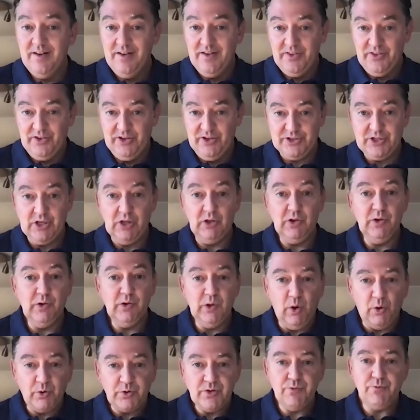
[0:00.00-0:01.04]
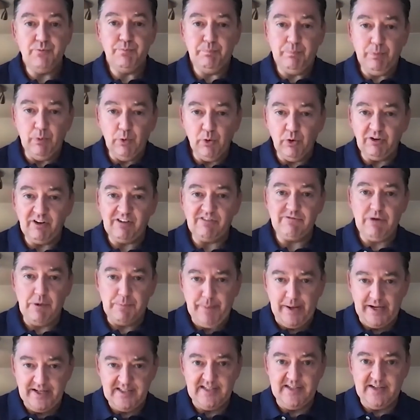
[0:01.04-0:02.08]
There's a lot of boring
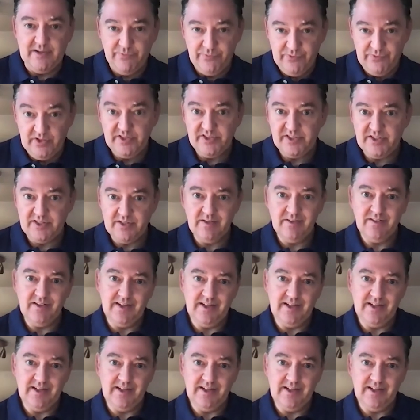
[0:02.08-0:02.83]
repetitiveness